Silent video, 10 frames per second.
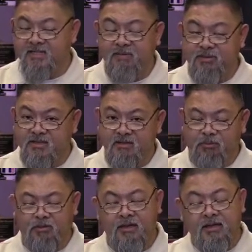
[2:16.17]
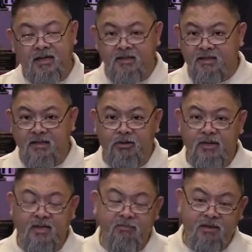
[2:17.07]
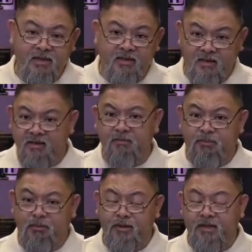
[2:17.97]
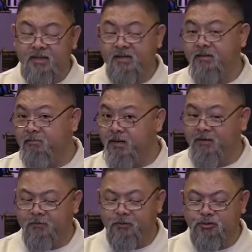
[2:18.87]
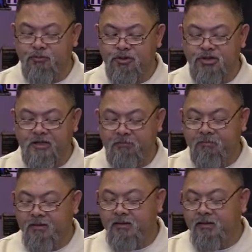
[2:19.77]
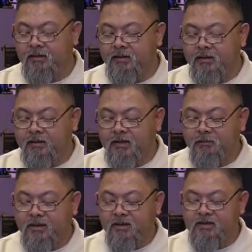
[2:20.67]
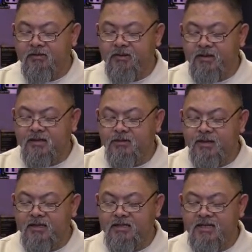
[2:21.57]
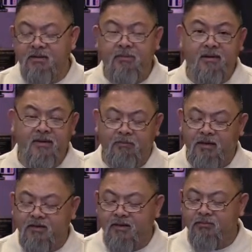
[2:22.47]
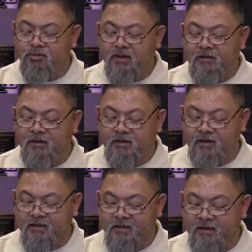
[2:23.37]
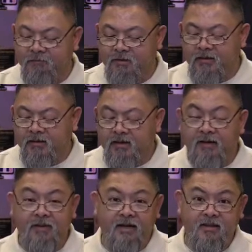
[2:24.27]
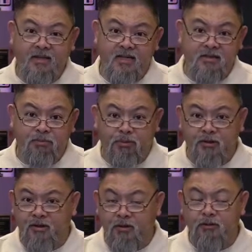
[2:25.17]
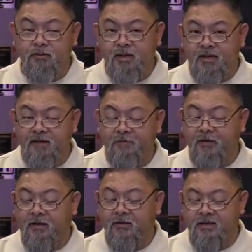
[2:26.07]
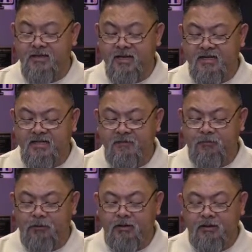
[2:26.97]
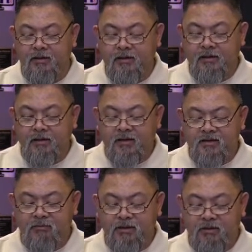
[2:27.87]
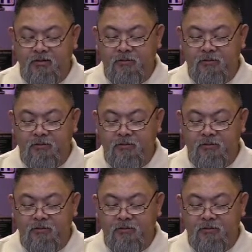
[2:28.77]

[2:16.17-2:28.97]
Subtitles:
step is simple. I need to go ahead and begin importing in my virtual machine. Now, because everything is already set up, I've got my thumb drive connected in. I've got the exported OVF file that it's asking for. I simply go to